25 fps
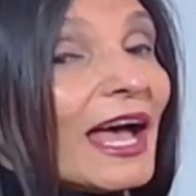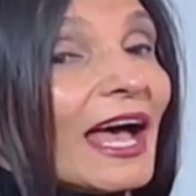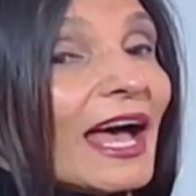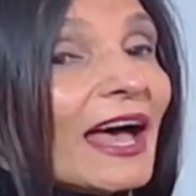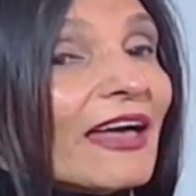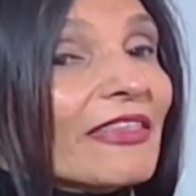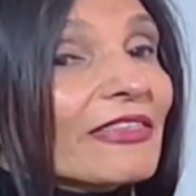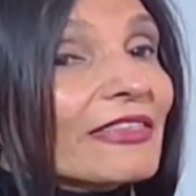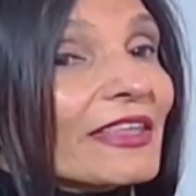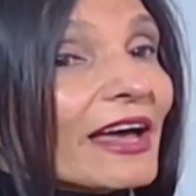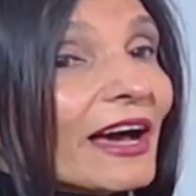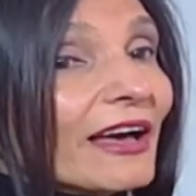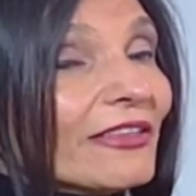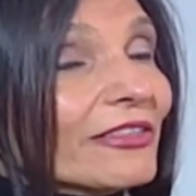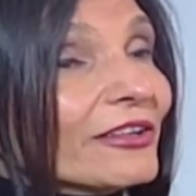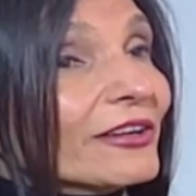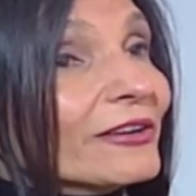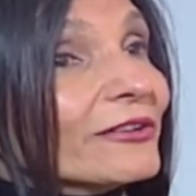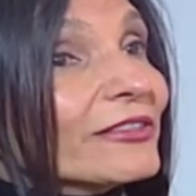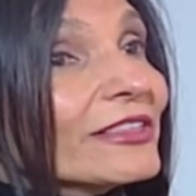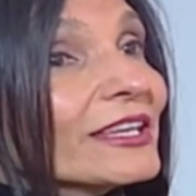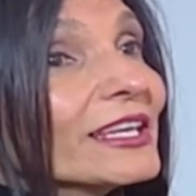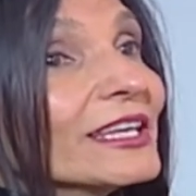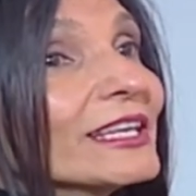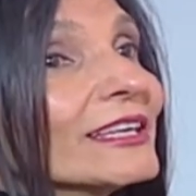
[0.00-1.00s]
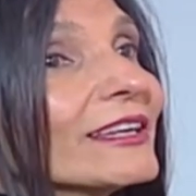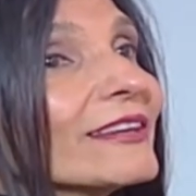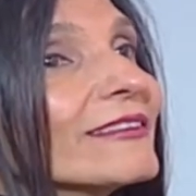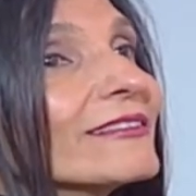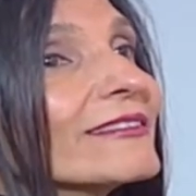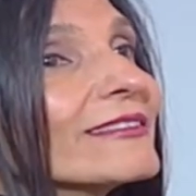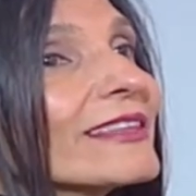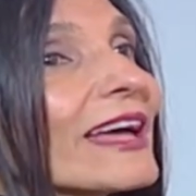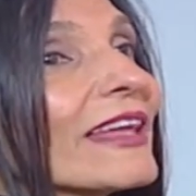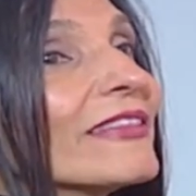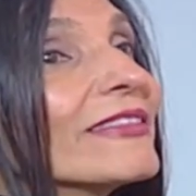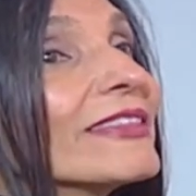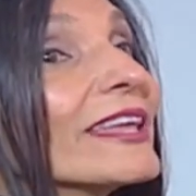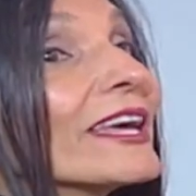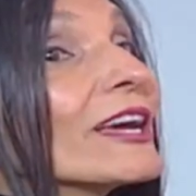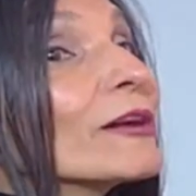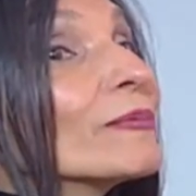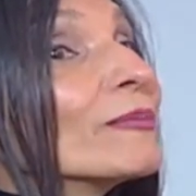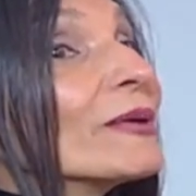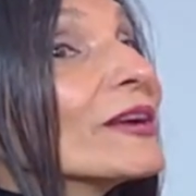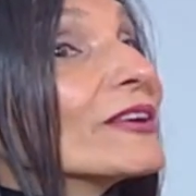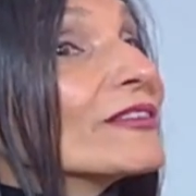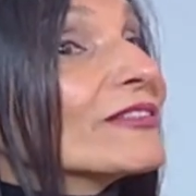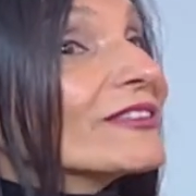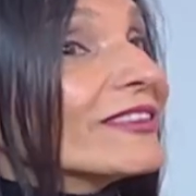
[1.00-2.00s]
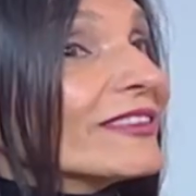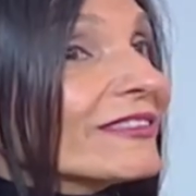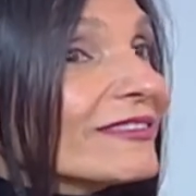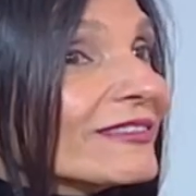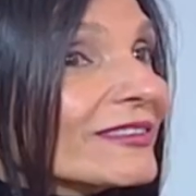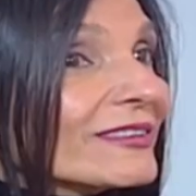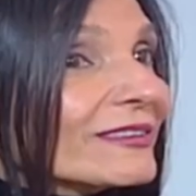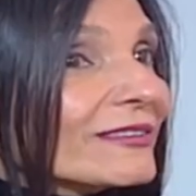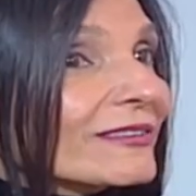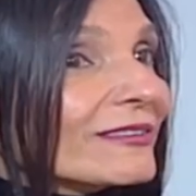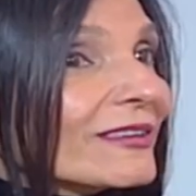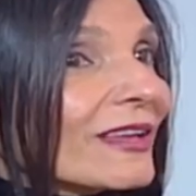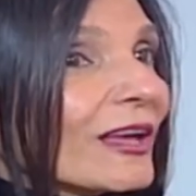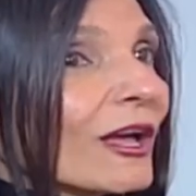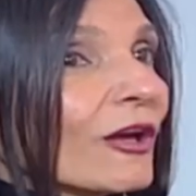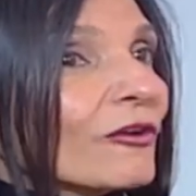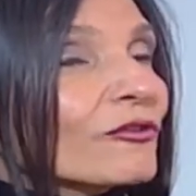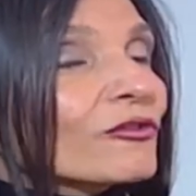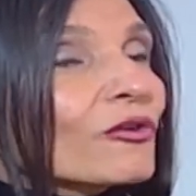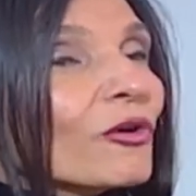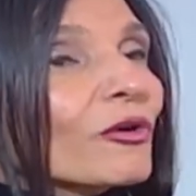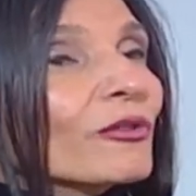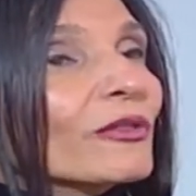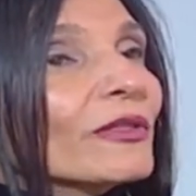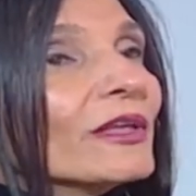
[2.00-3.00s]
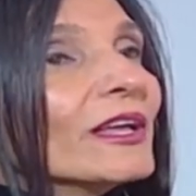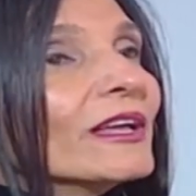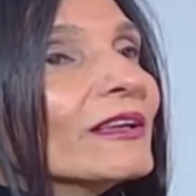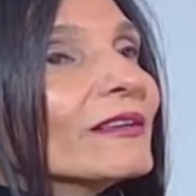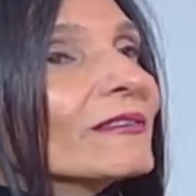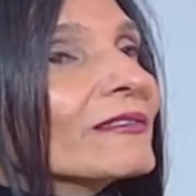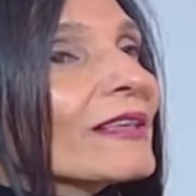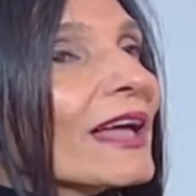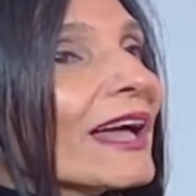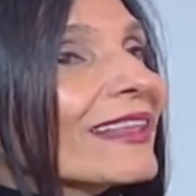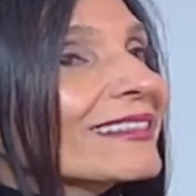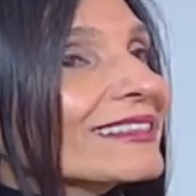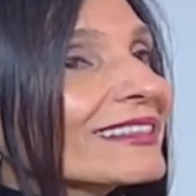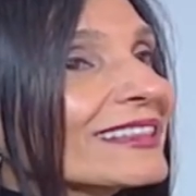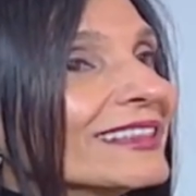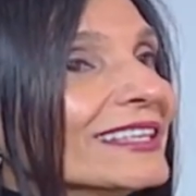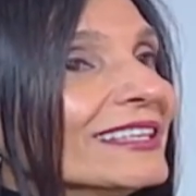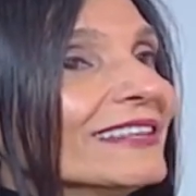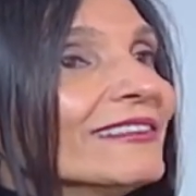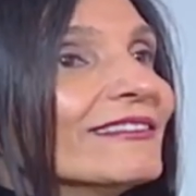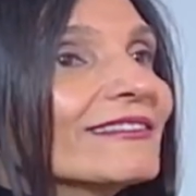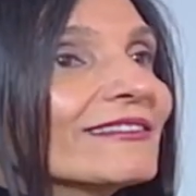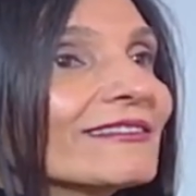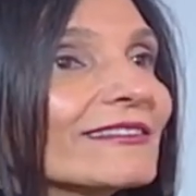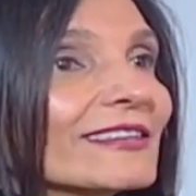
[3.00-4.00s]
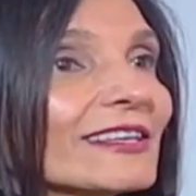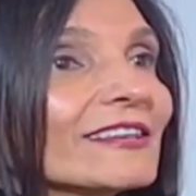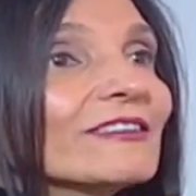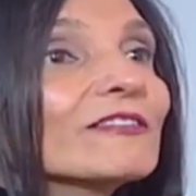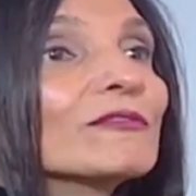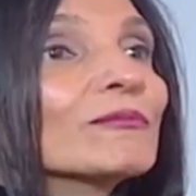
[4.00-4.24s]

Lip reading: And the other thing is that they are persistent. So at least 6